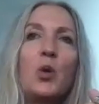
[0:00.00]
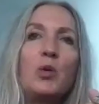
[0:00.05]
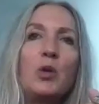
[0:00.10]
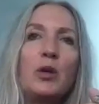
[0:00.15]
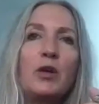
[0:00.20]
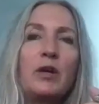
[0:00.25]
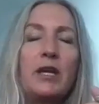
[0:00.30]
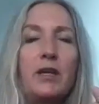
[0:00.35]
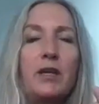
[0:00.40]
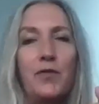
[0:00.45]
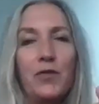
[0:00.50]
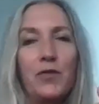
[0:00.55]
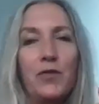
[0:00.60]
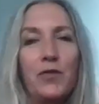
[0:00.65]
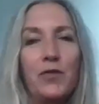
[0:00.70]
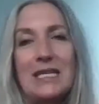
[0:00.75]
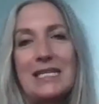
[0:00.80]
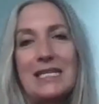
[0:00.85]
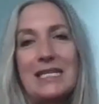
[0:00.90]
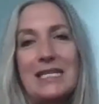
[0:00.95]
looking for
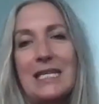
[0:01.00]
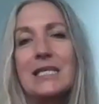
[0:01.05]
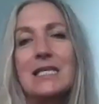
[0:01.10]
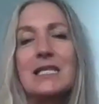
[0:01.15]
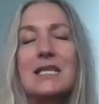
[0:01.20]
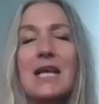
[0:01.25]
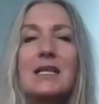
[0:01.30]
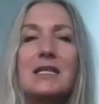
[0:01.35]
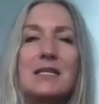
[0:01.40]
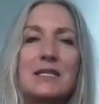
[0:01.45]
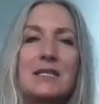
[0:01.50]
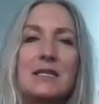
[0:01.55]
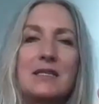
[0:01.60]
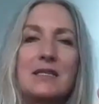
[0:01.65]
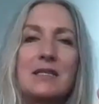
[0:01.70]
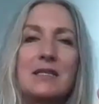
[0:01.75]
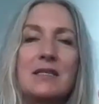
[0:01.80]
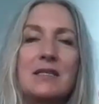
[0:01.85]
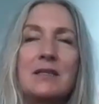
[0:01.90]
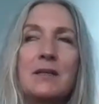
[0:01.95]
this
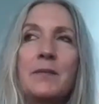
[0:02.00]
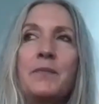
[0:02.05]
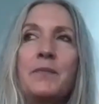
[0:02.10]
consensus.